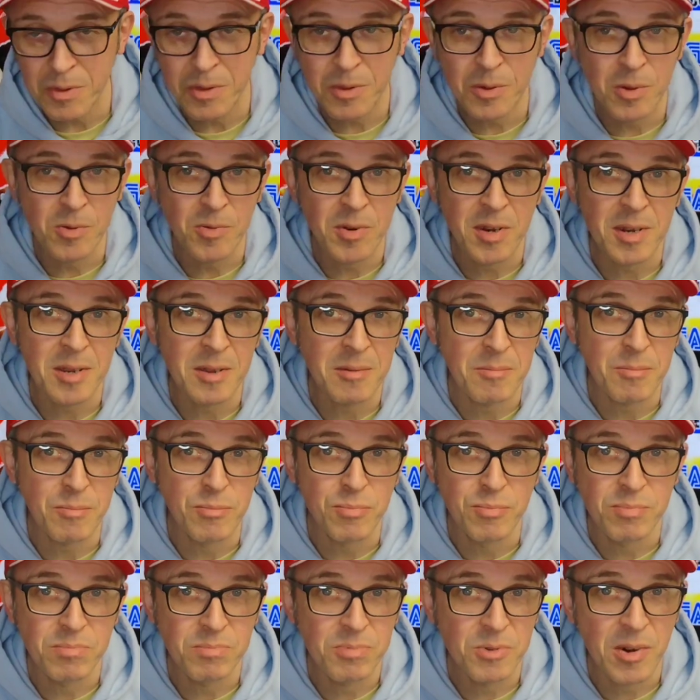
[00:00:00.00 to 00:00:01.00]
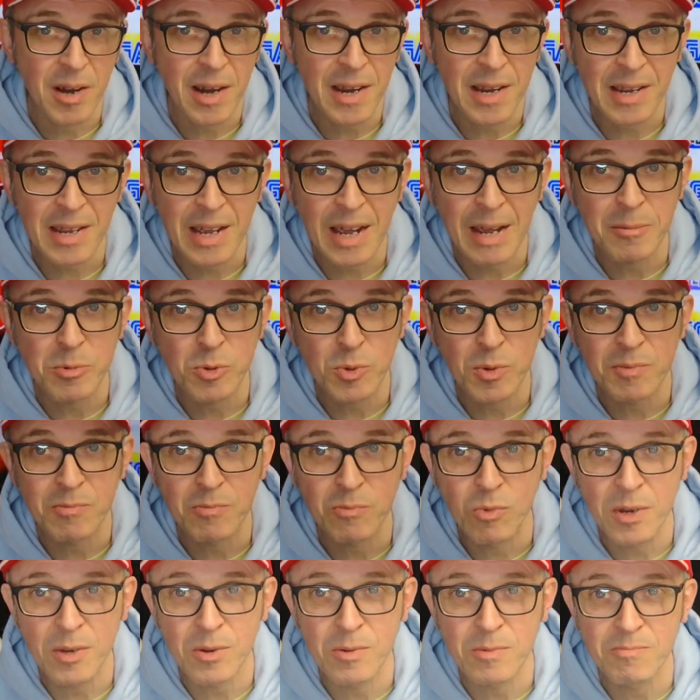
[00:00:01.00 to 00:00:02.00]
of the already great games
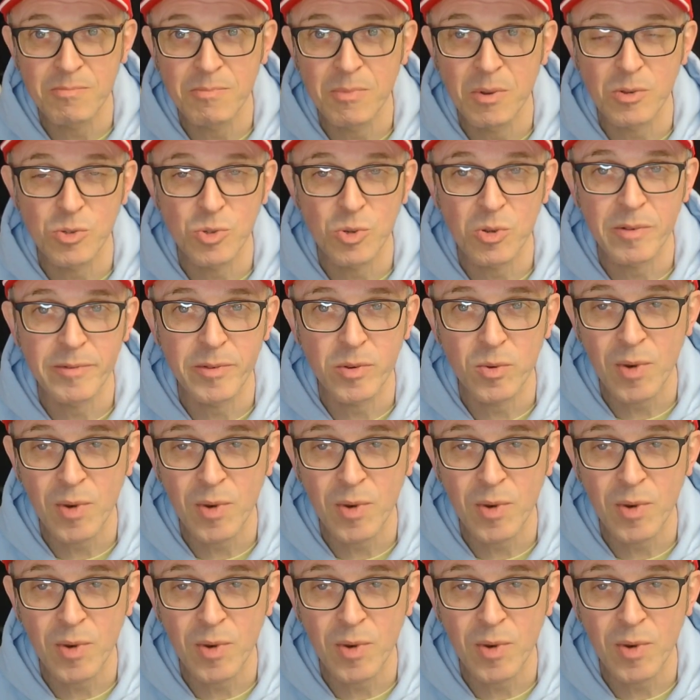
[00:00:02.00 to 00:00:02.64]
we'd sort of